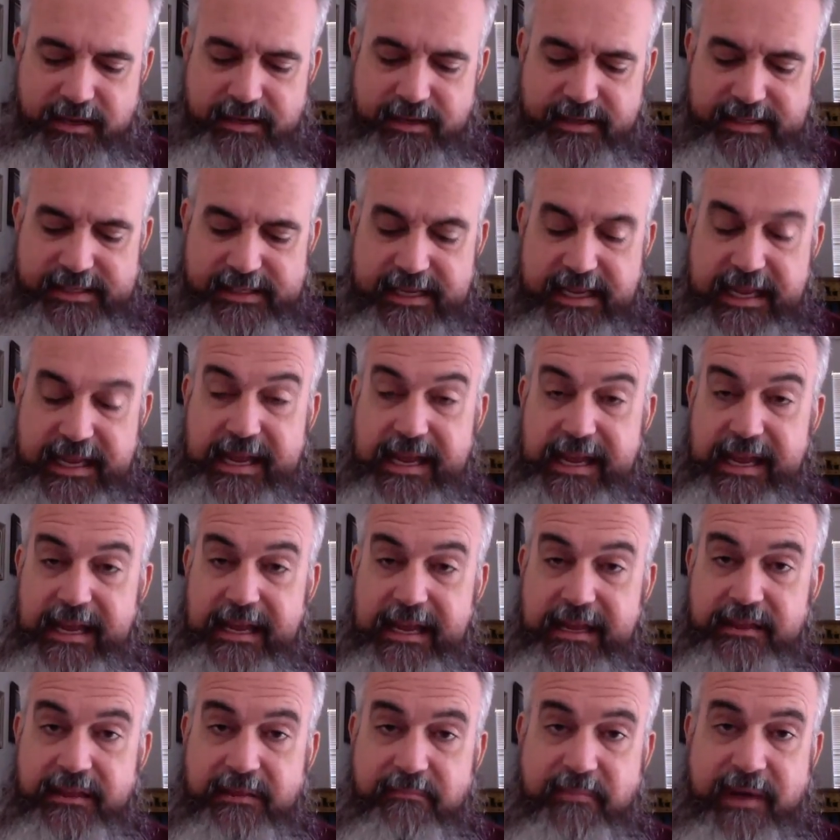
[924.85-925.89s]

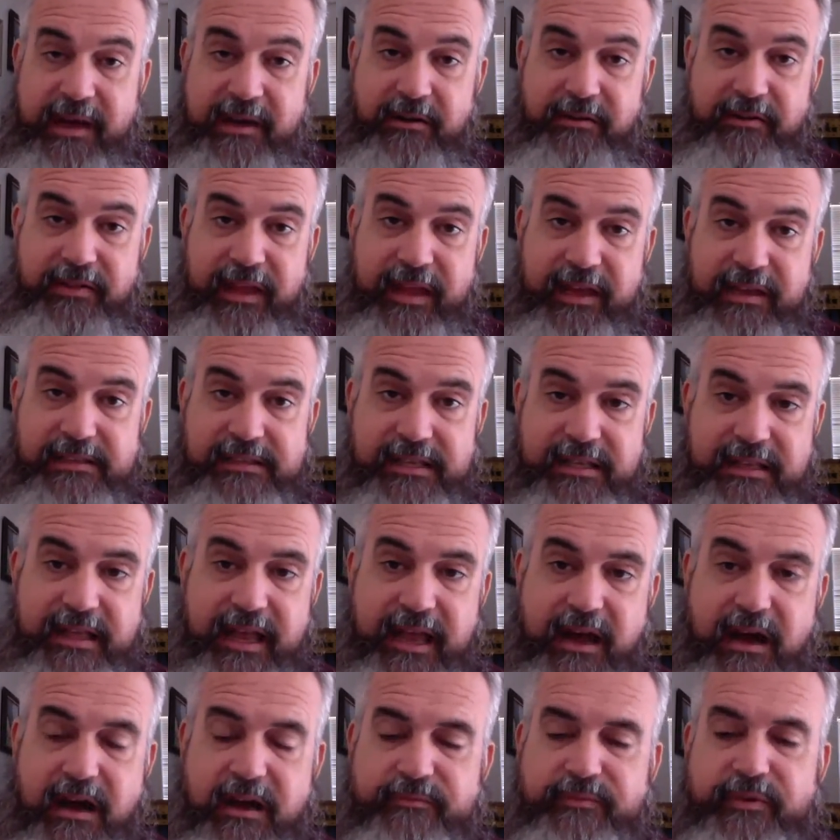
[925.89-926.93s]
see the better things that
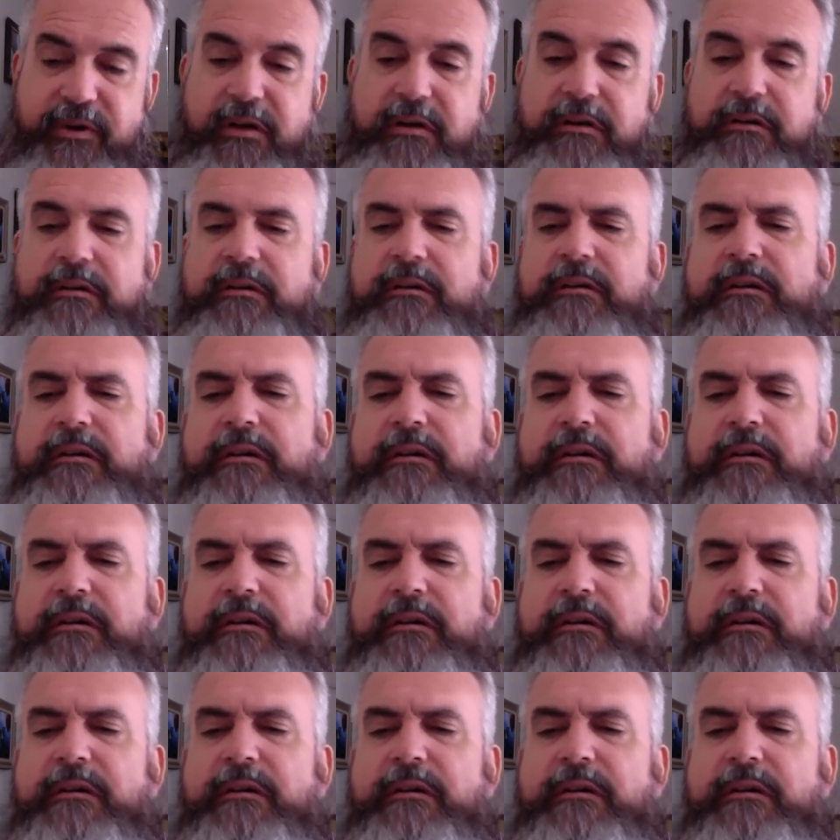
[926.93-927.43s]
they offer.